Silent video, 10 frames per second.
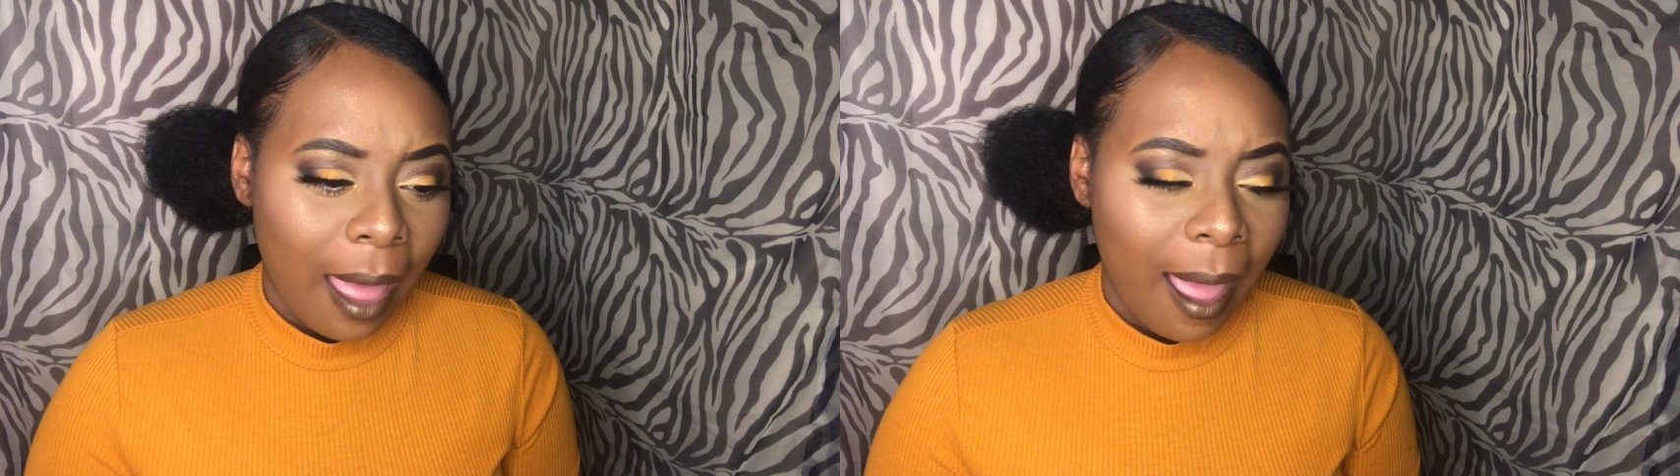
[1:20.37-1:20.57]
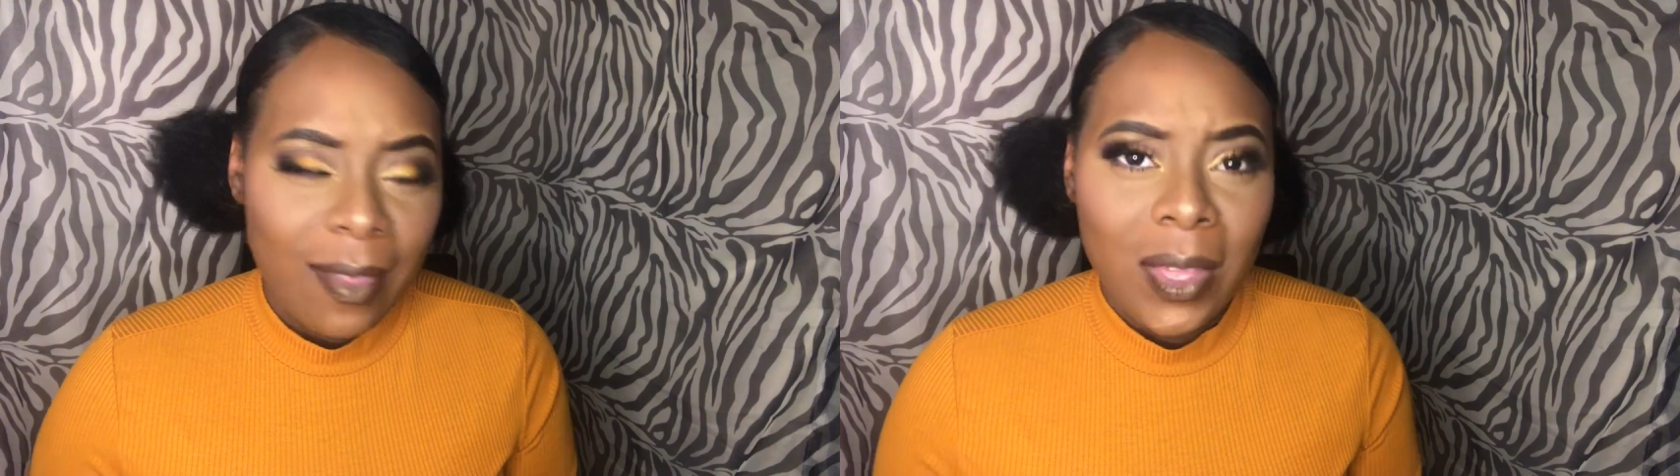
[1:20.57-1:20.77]

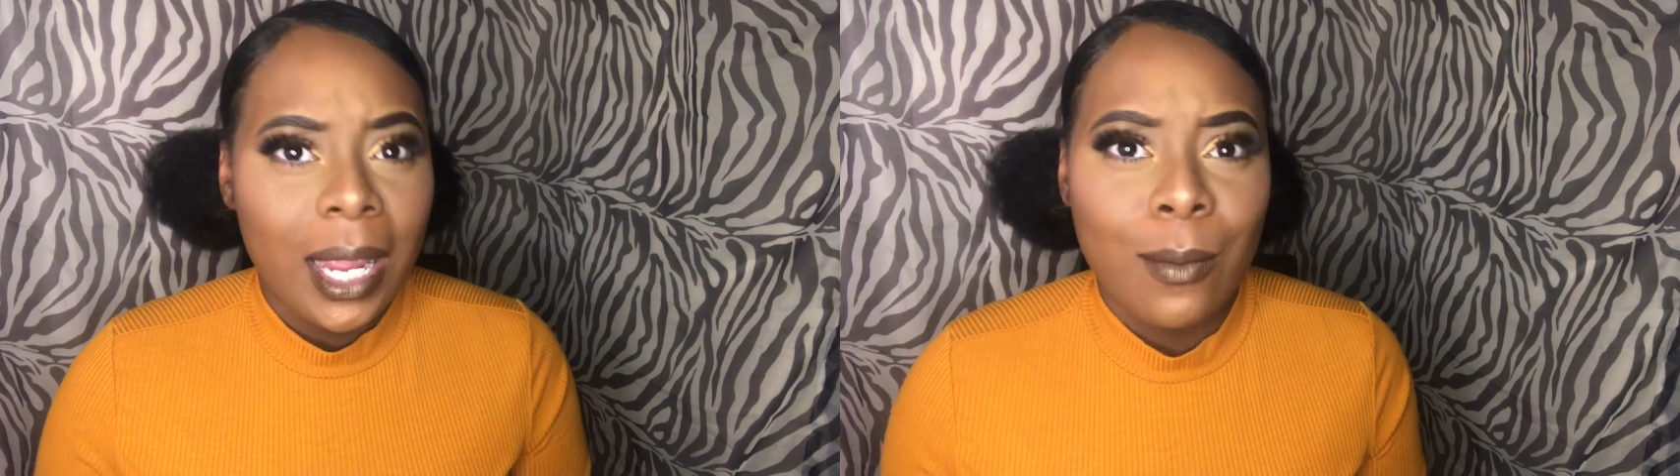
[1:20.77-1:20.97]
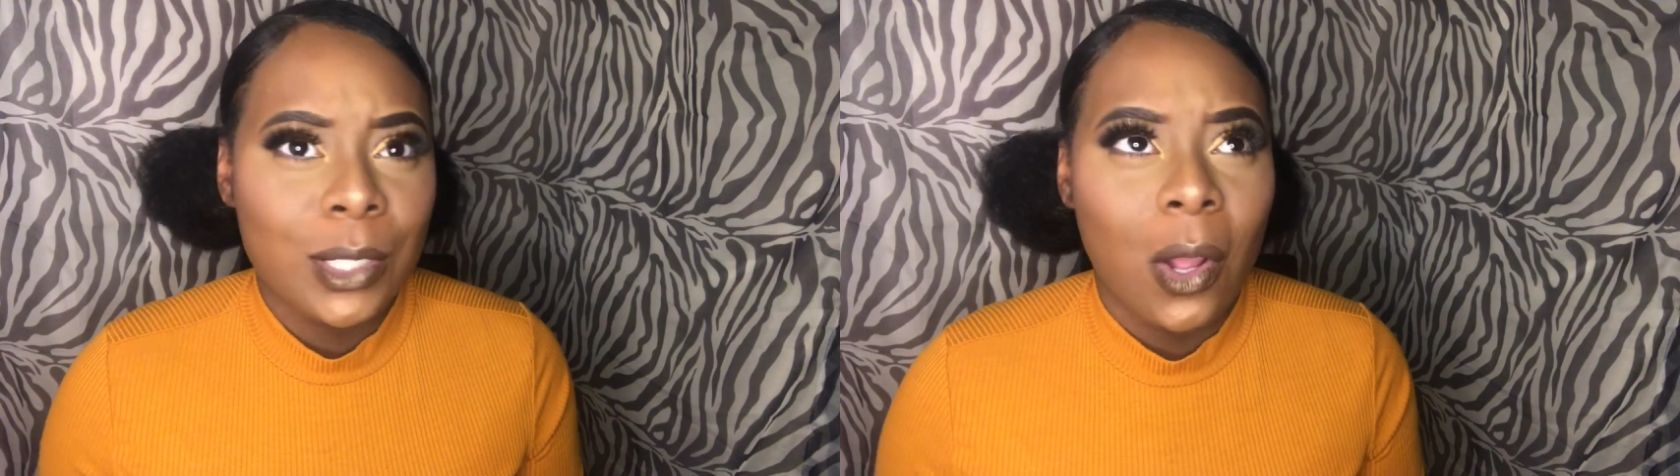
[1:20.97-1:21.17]
I think
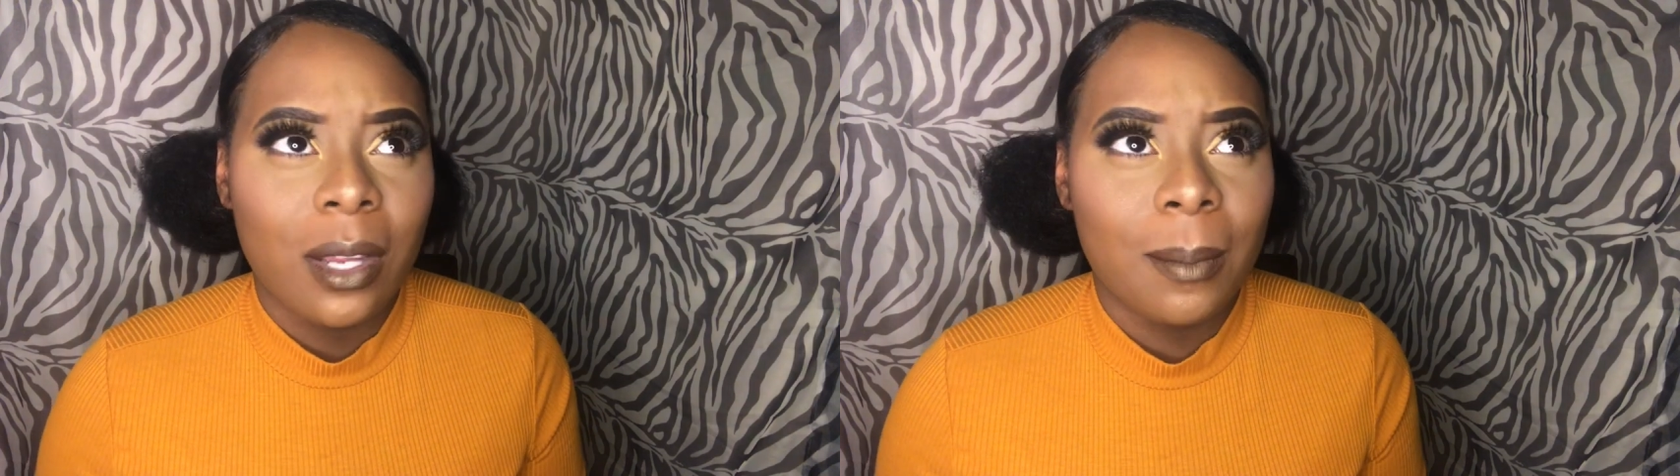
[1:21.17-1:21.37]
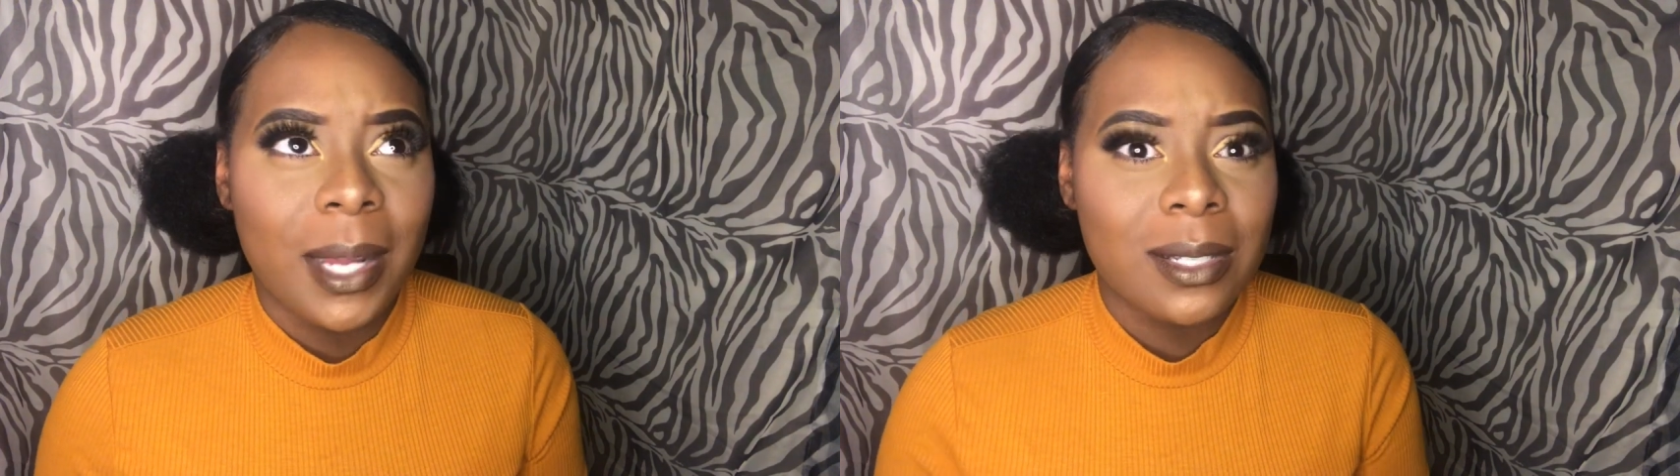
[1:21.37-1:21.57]
I was
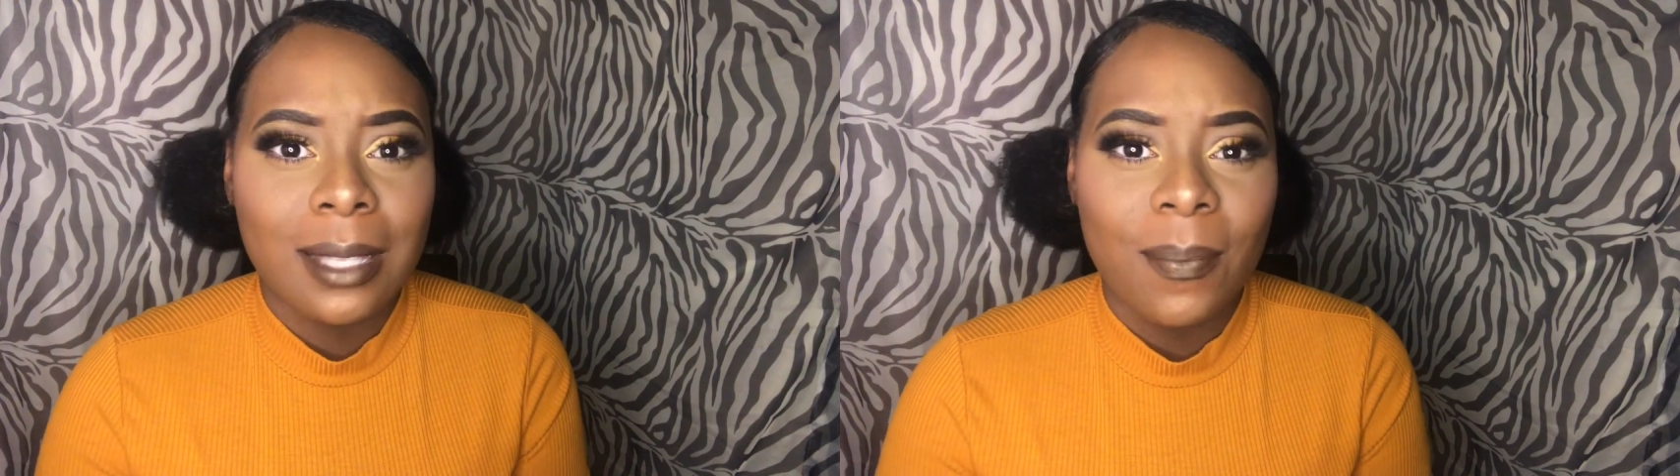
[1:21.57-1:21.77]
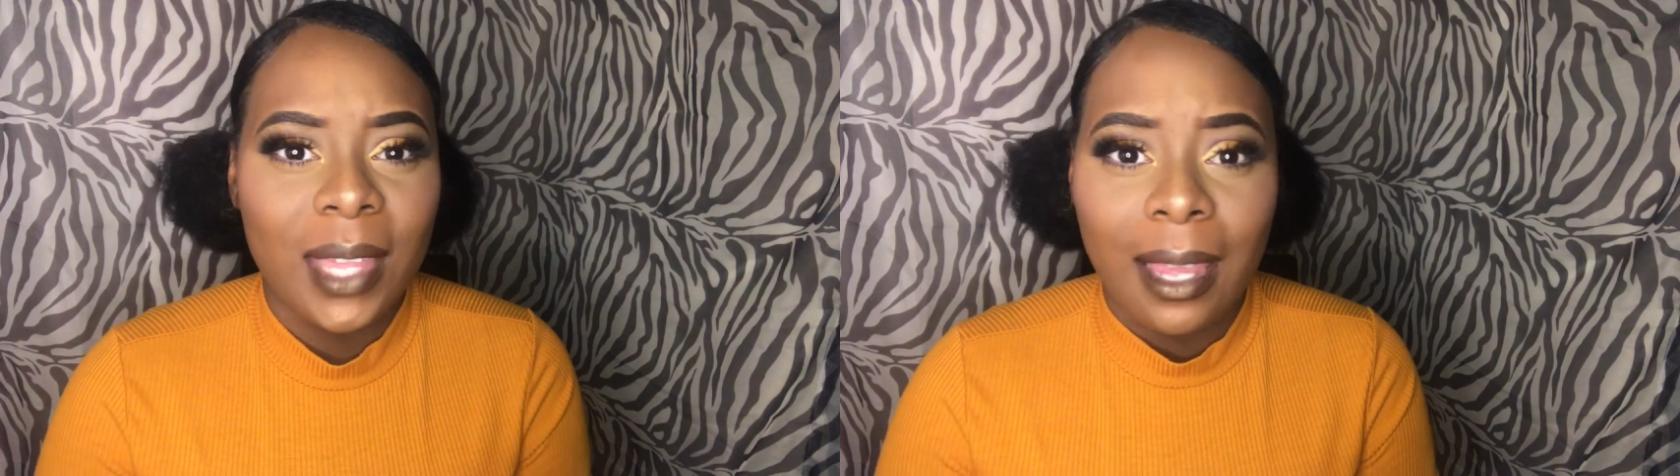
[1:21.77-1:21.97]
talking about
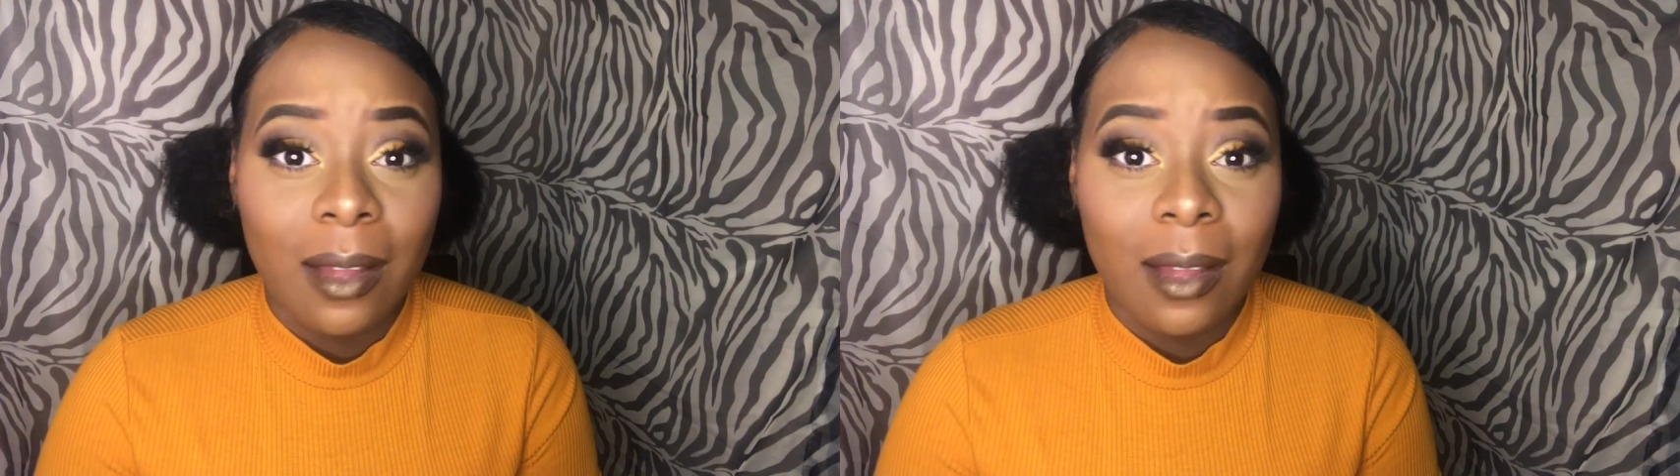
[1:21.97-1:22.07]
something